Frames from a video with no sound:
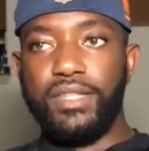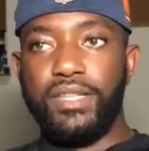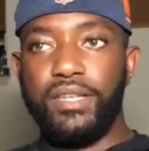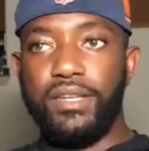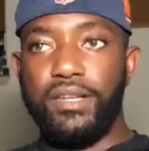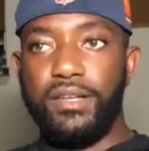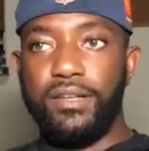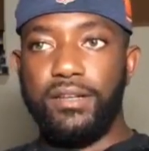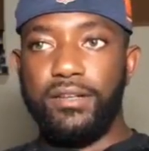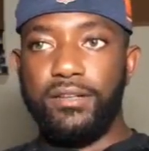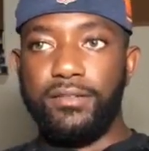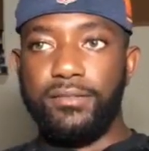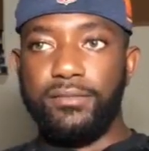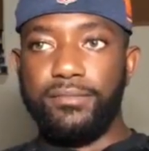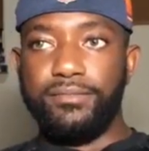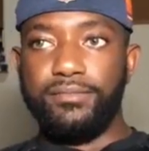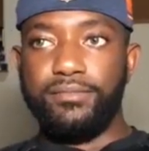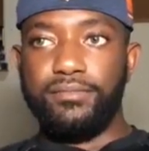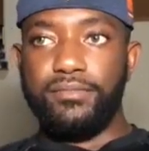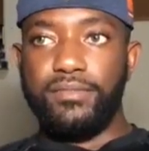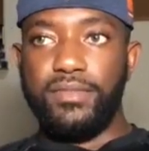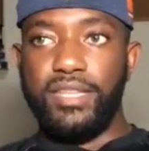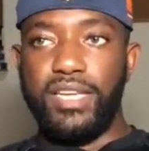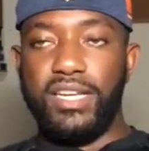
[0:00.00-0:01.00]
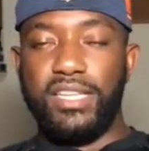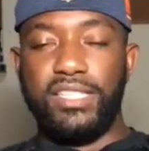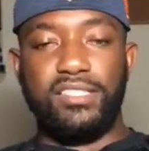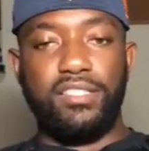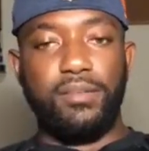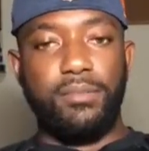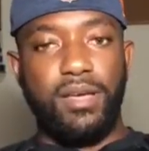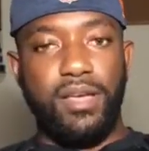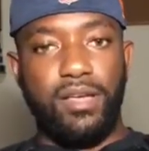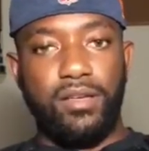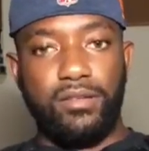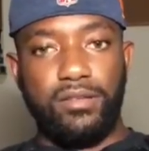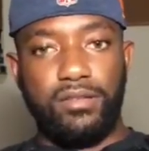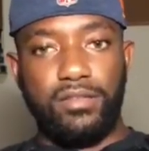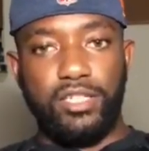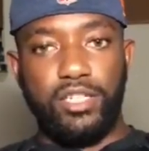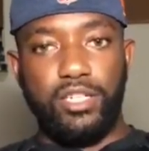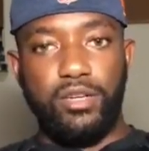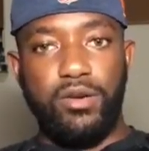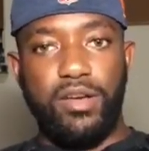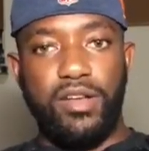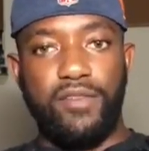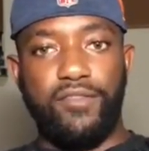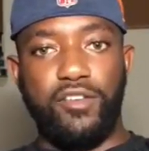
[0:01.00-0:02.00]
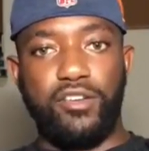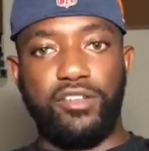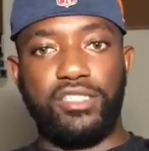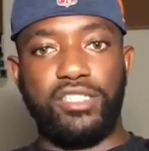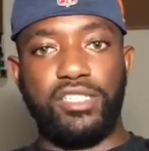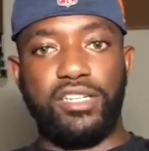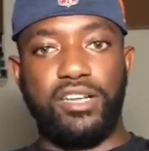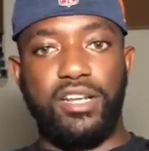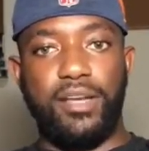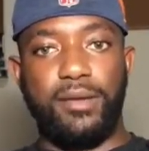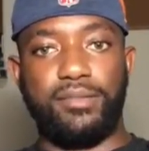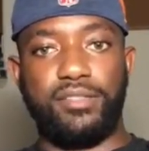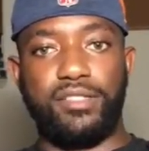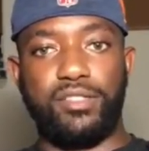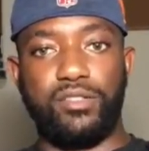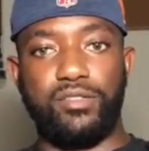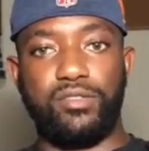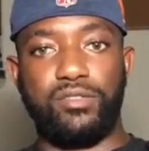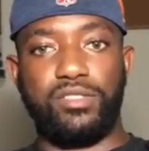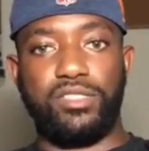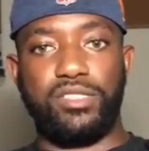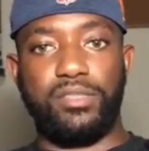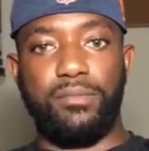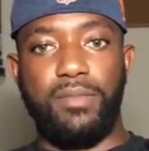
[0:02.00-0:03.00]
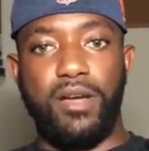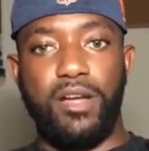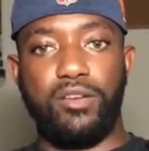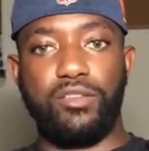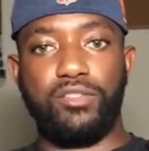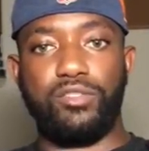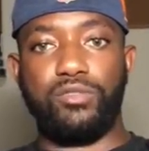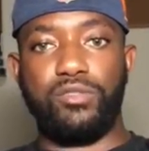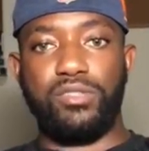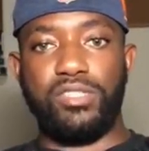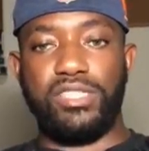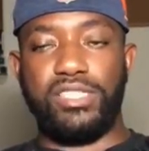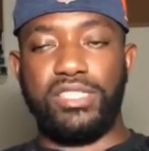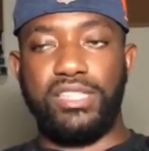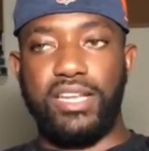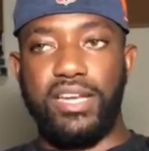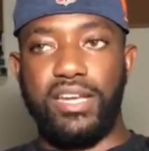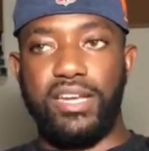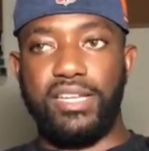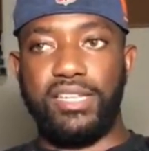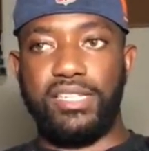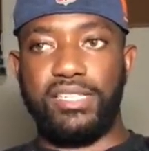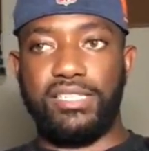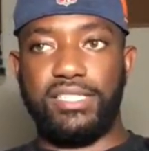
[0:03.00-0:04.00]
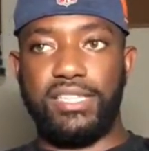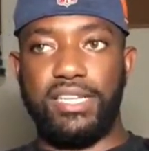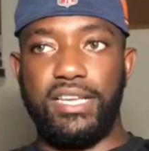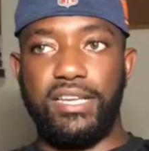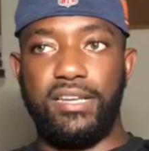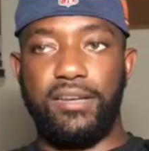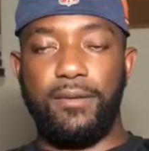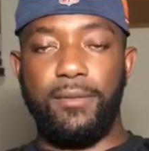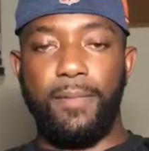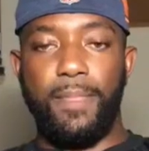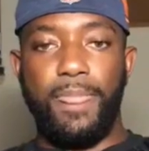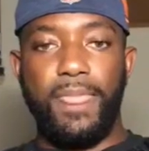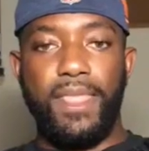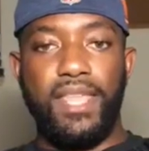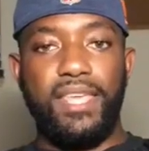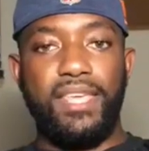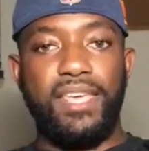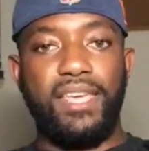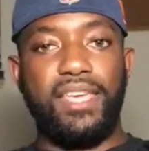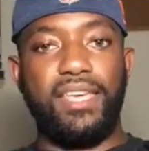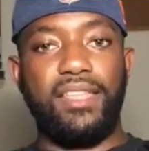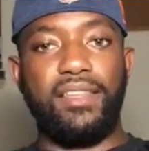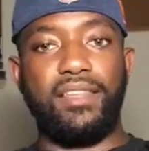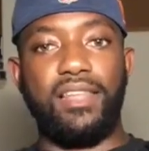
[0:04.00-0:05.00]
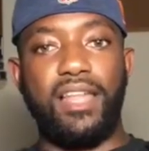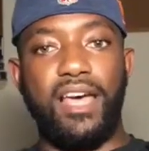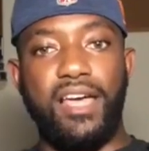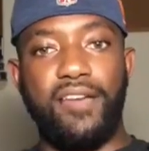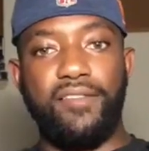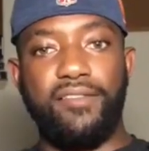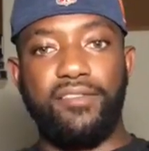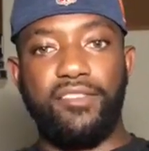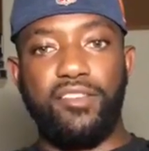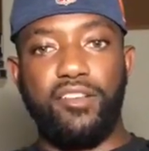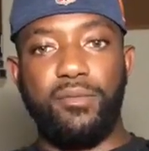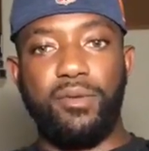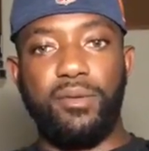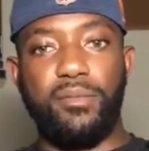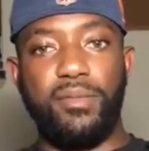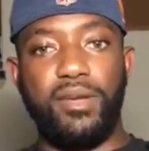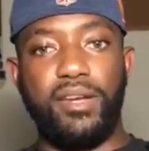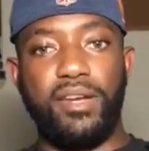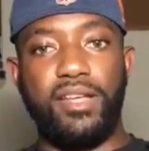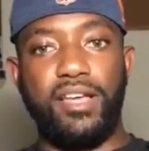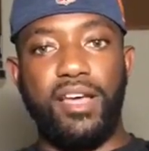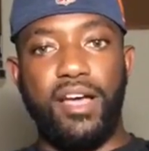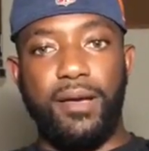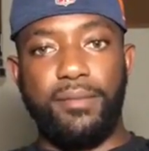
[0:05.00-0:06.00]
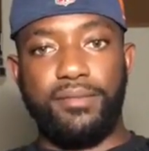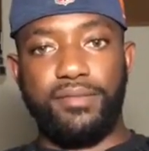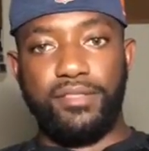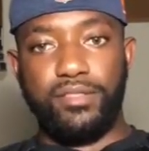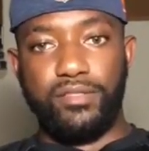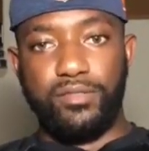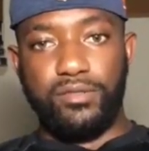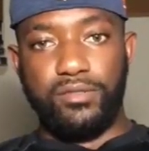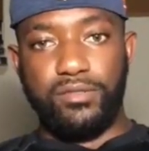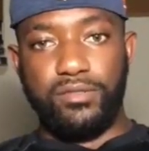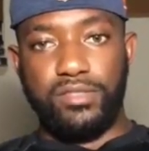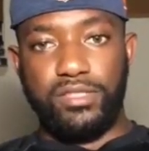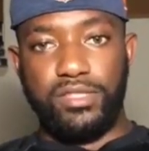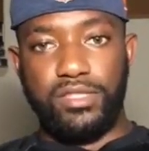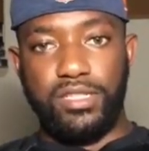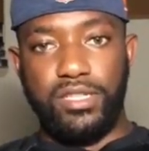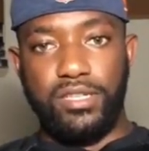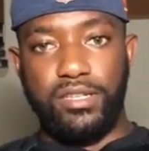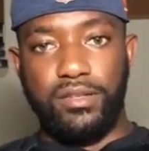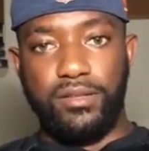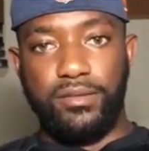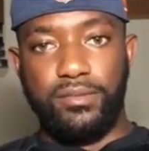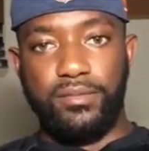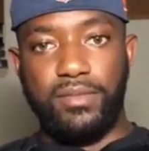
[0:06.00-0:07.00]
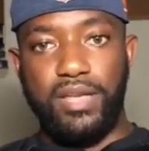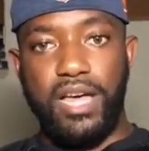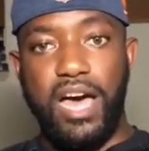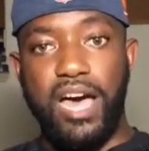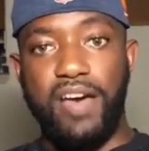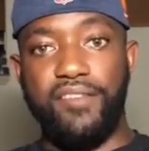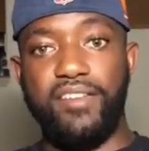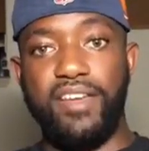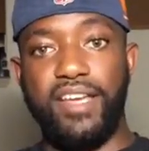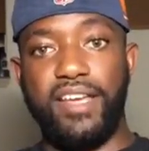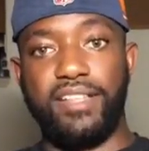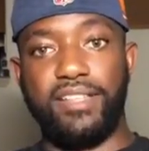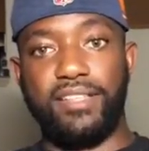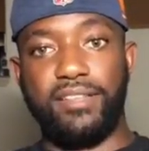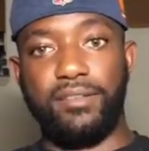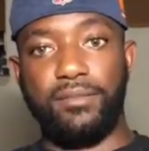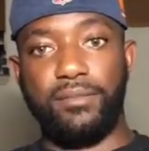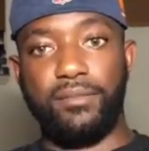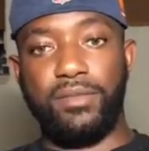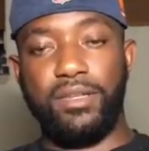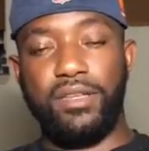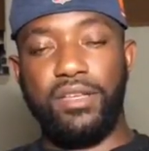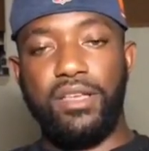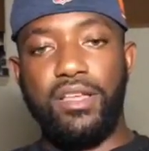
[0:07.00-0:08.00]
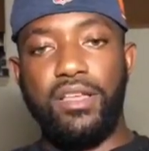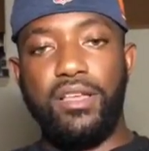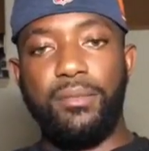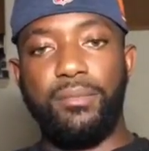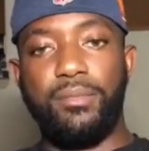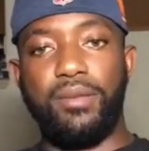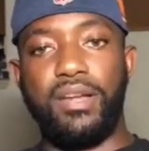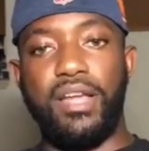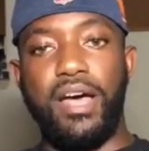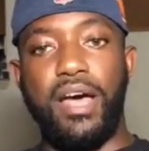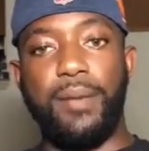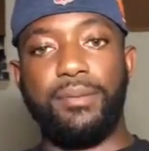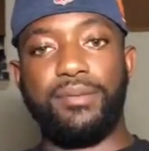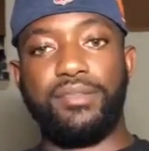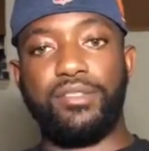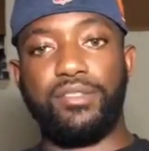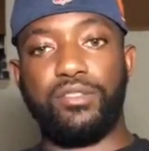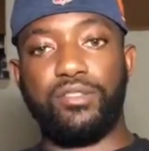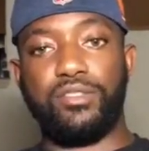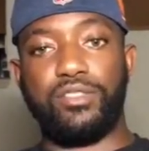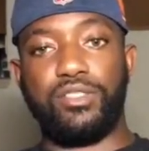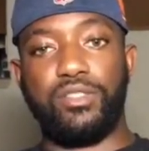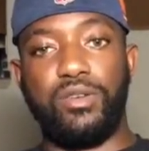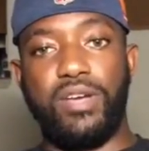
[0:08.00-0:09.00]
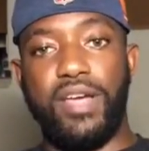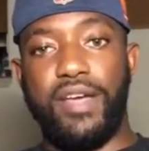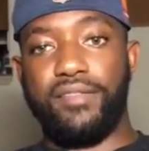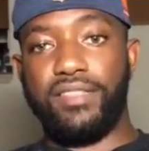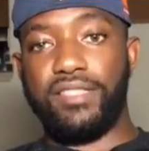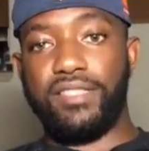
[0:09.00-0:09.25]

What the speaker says: um, and it's about, adversity and obstacles. And Michael Jordan he said, in life, there'll be many obstacles. I've had them, but obstacles don't have to